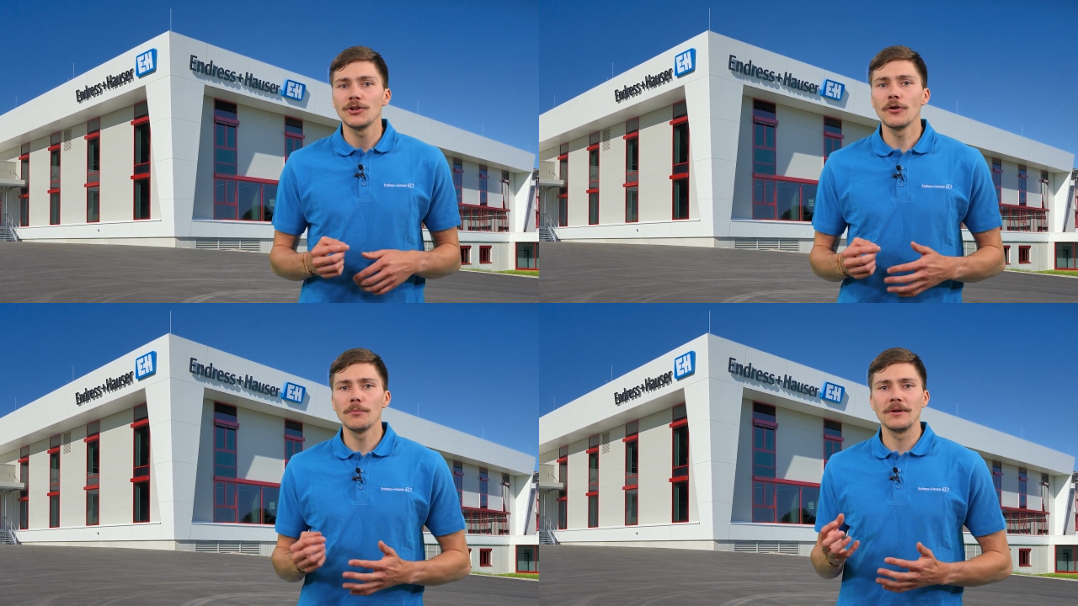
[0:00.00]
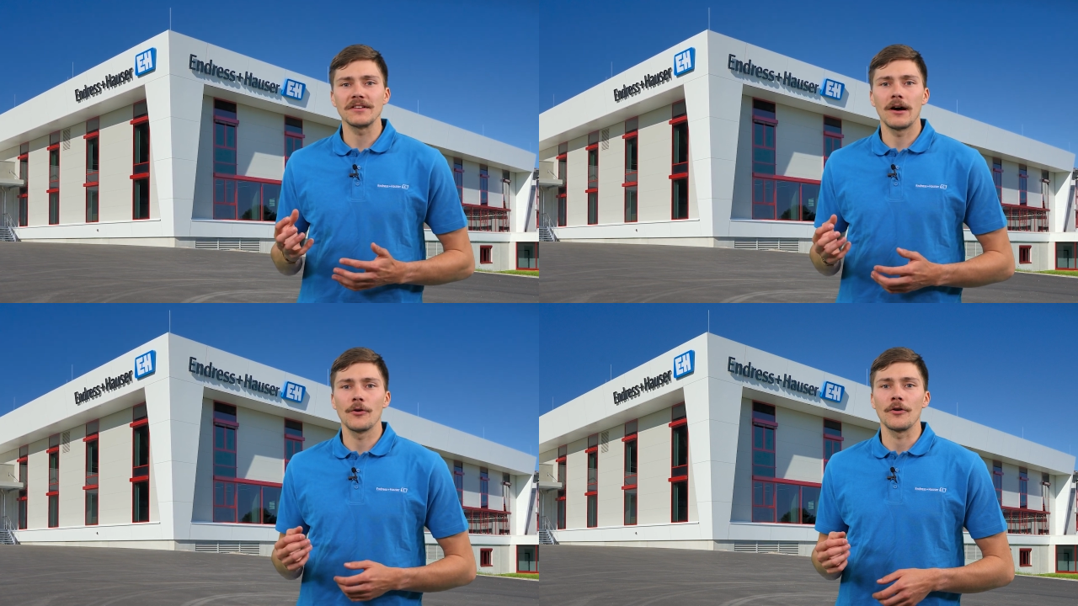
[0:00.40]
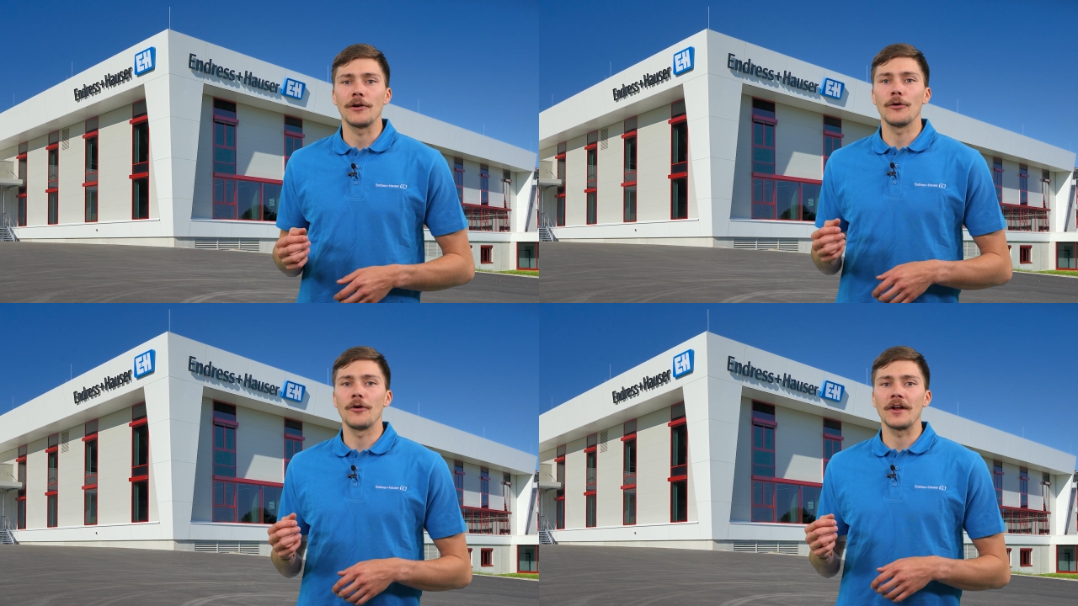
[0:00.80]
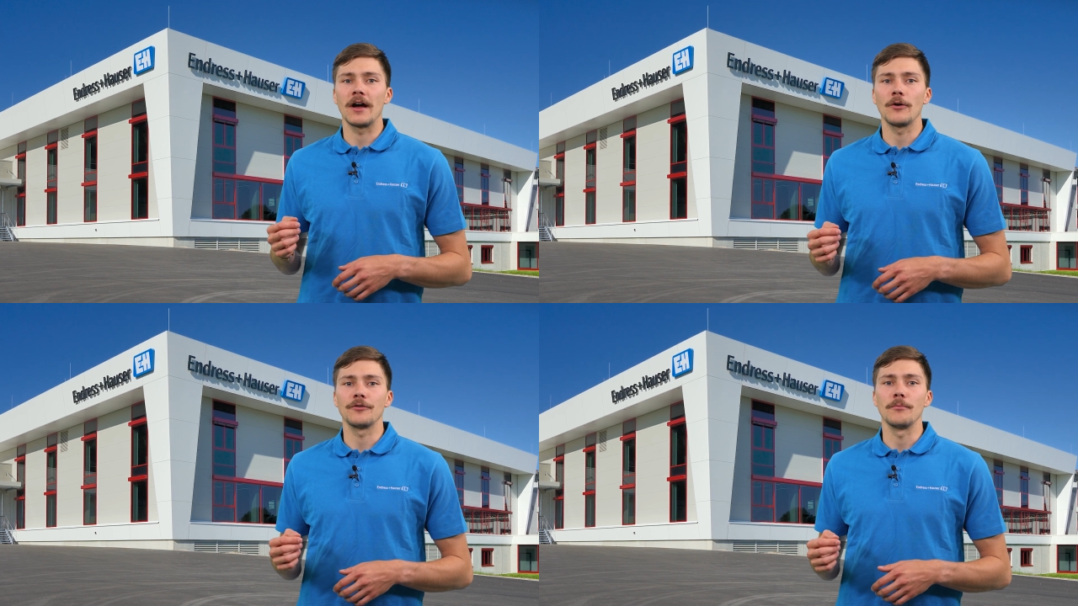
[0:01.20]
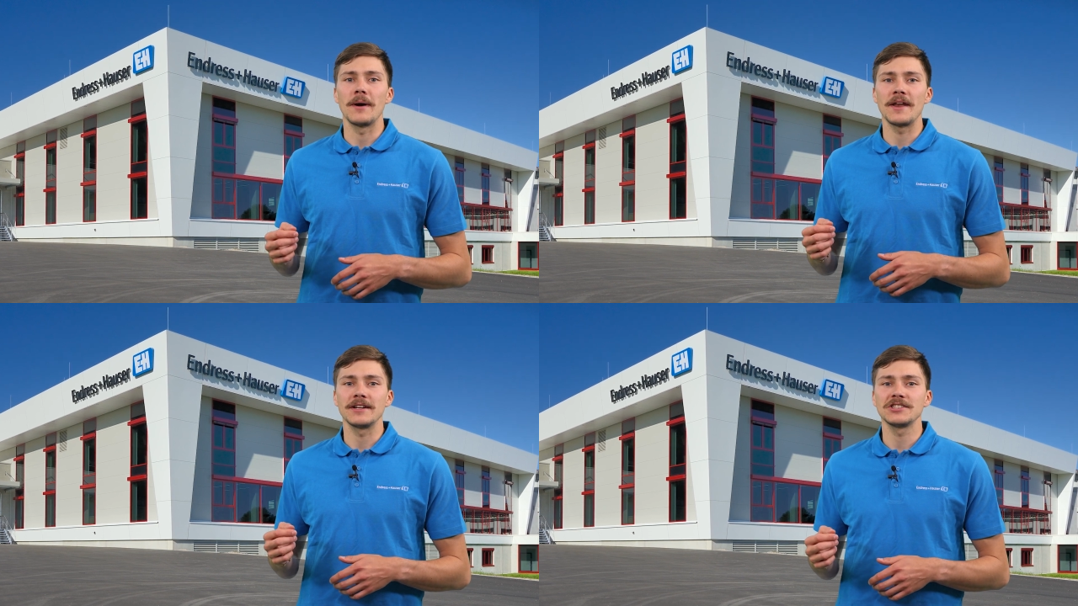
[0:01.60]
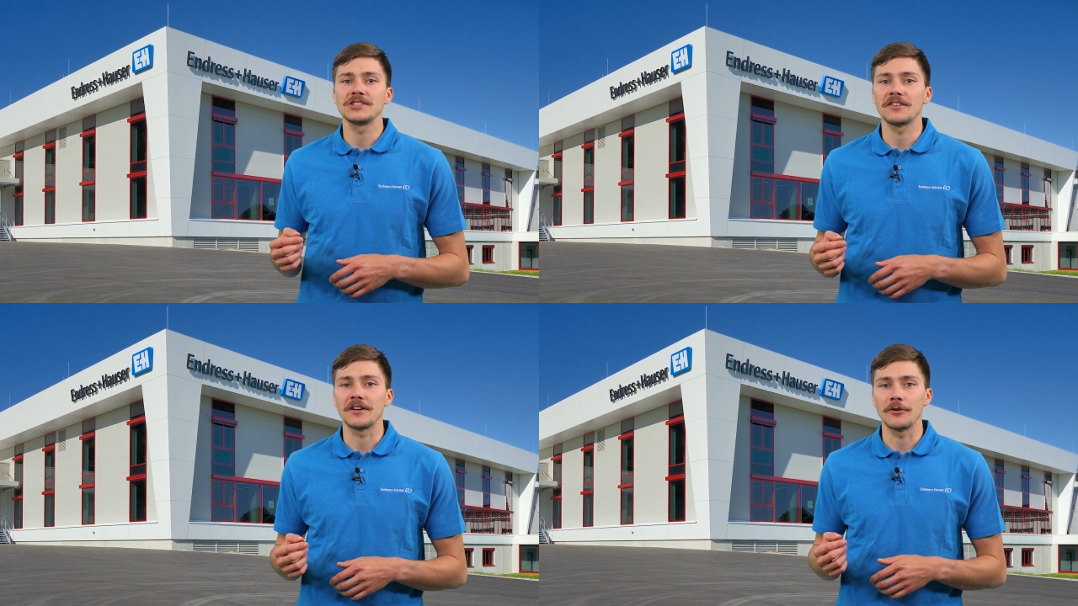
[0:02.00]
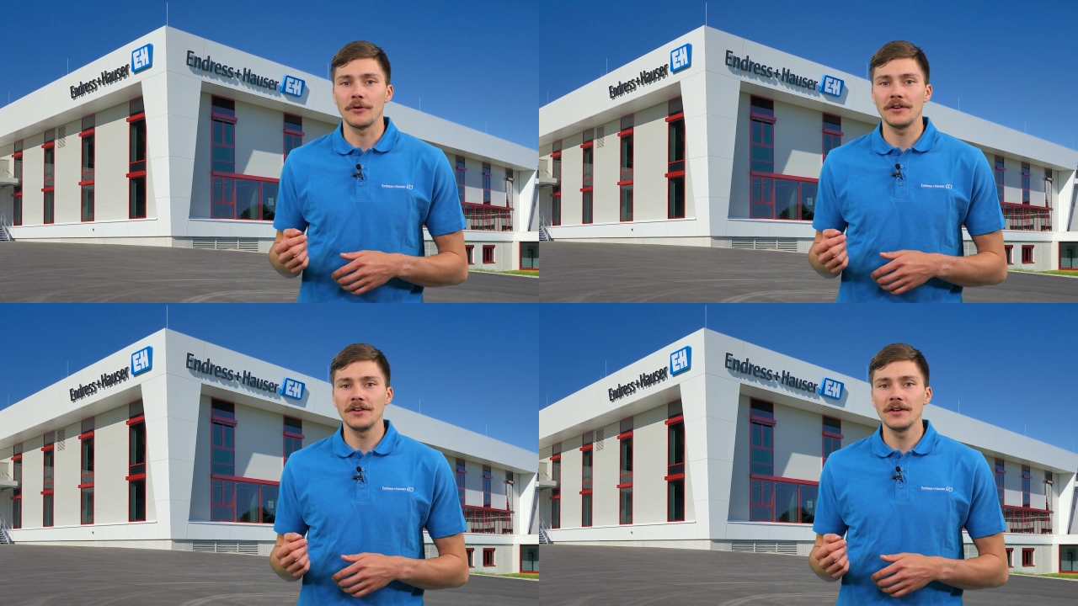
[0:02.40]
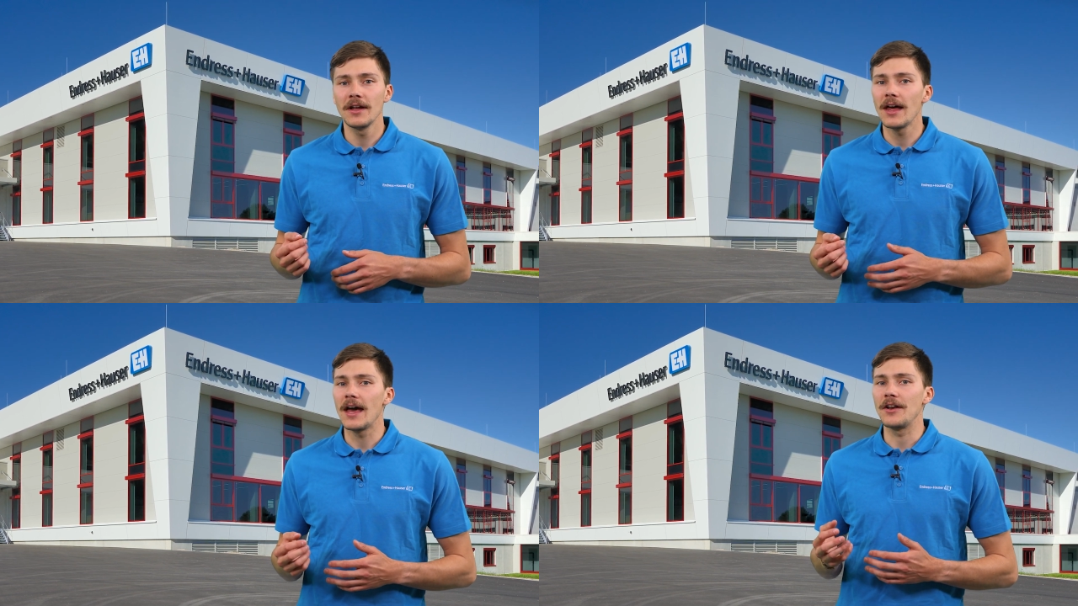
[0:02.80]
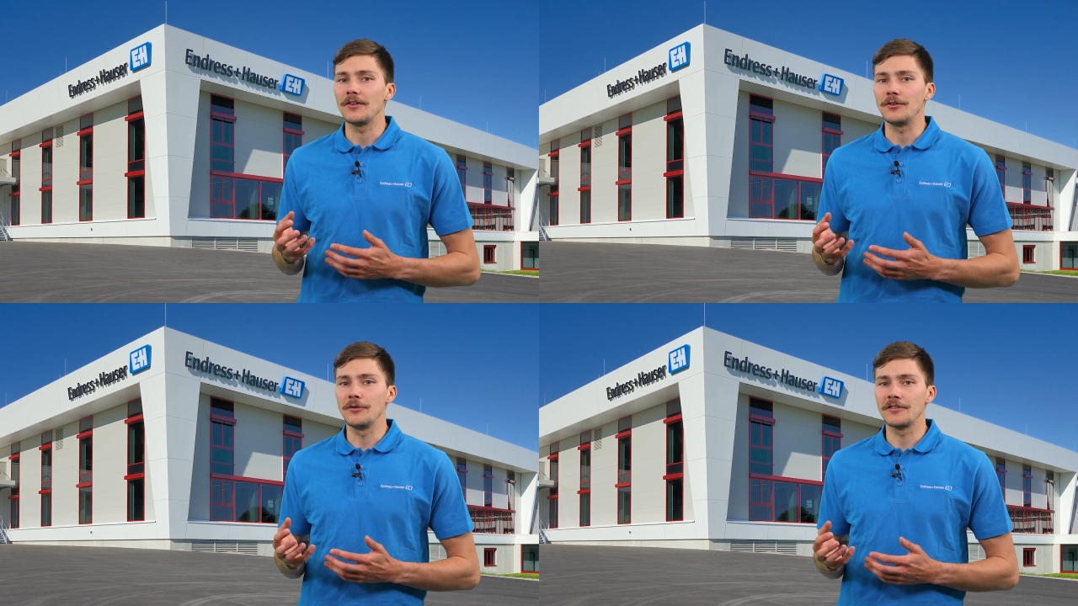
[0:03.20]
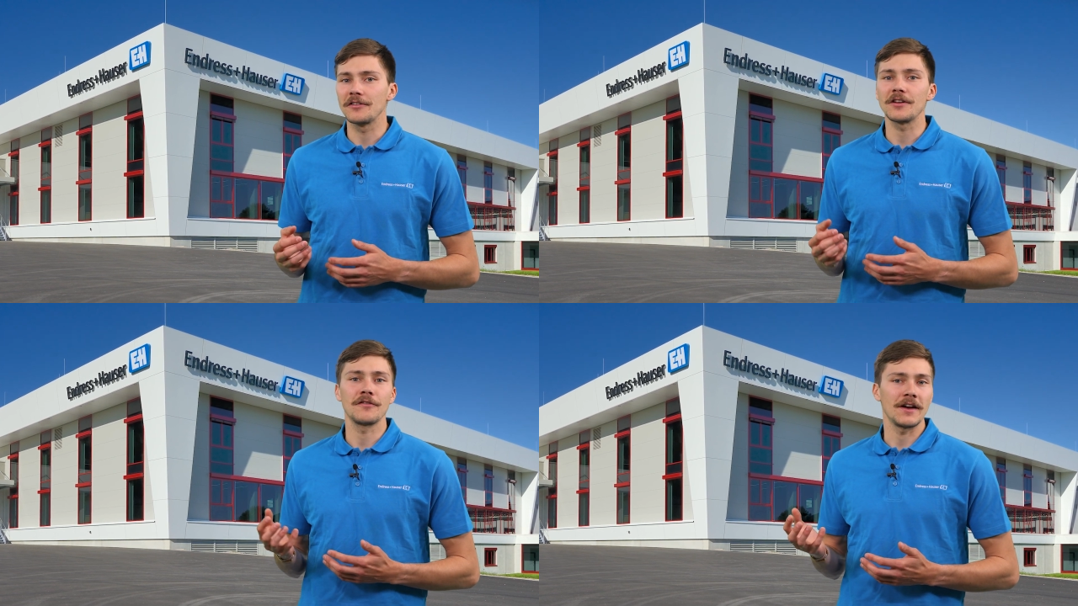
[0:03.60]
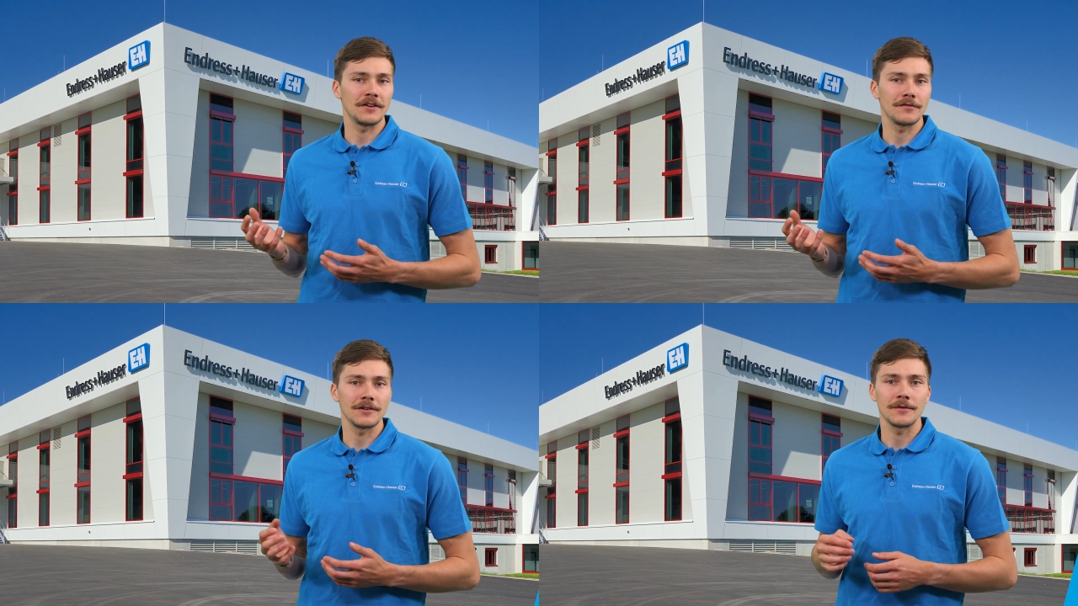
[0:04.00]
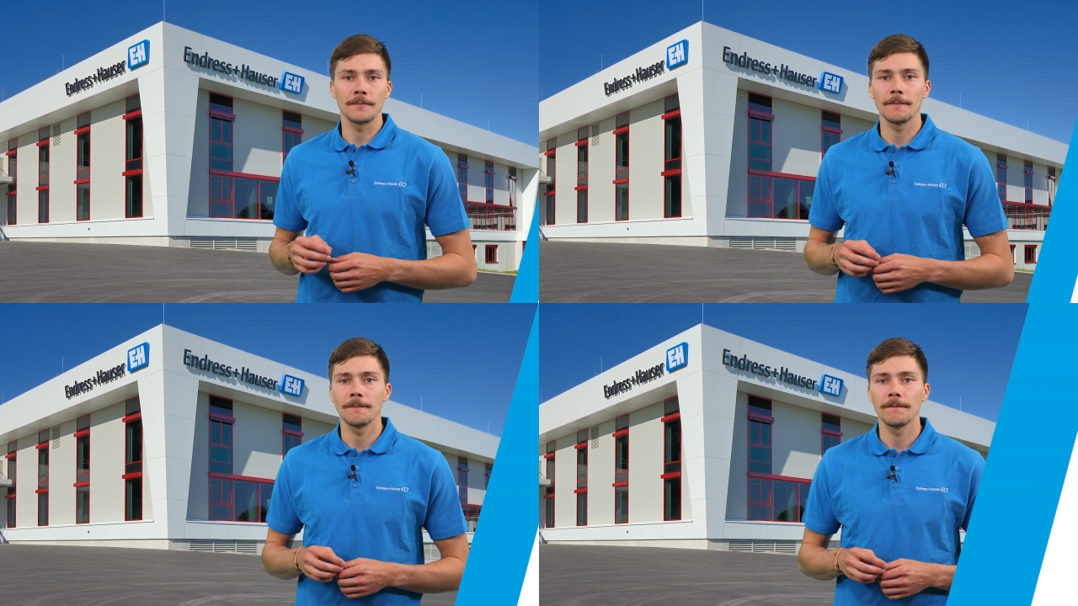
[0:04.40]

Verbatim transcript: Don't miss out on learning how to manage security and the users effectively.